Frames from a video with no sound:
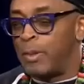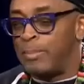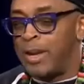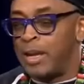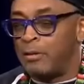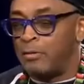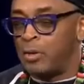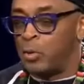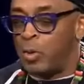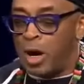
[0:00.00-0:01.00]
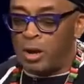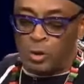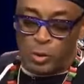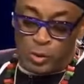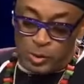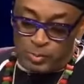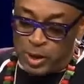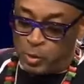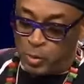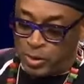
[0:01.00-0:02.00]
from my man, Chris Weiler, who used
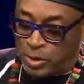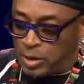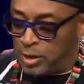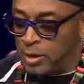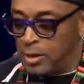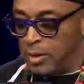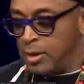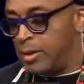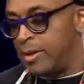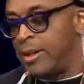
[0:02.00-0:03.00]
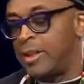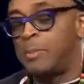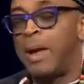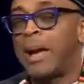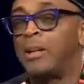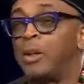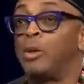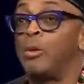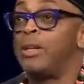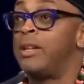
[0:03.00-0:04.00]
to be with the Knicks back
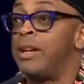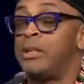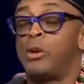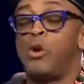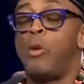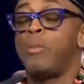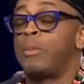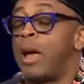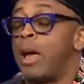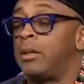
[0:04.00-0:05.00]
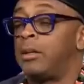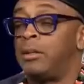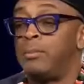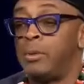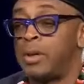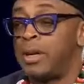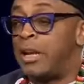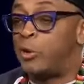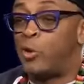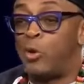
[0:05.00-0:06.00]
in the glory days. Mm-hmm. Called out of the thimble
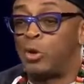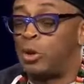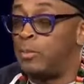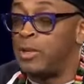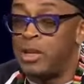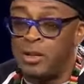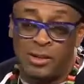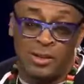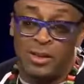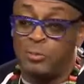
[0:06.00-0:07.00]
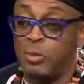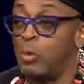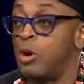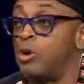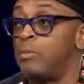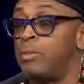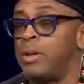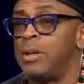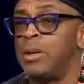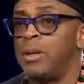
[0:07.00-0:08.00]
air. I hadn't talked to him in years. He said, we want you to
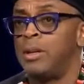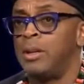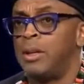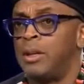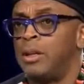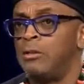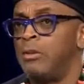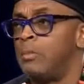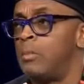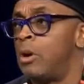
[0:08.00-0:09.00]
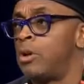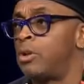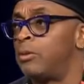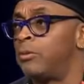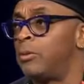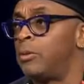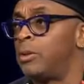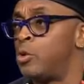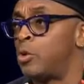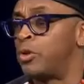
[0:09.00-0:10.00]
be the Grand Marshal
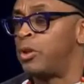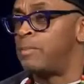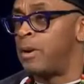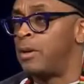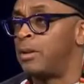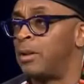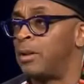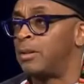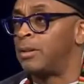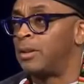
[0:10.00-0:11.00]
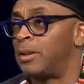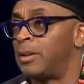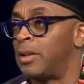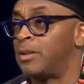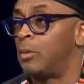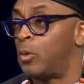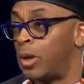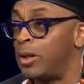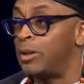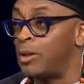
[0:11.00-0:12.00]
for the New York City Marathon. I said,
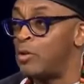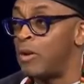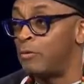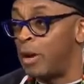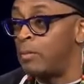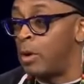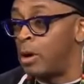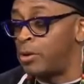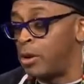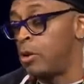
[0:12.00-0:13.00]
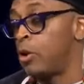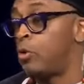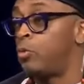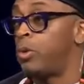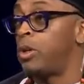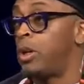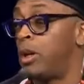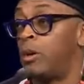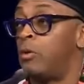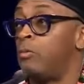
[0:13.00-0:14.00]
what? You have Grand Marshal? He said, no,
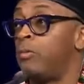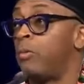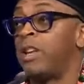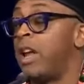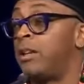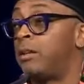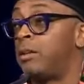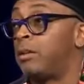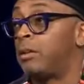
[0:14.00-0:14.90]
we've only had...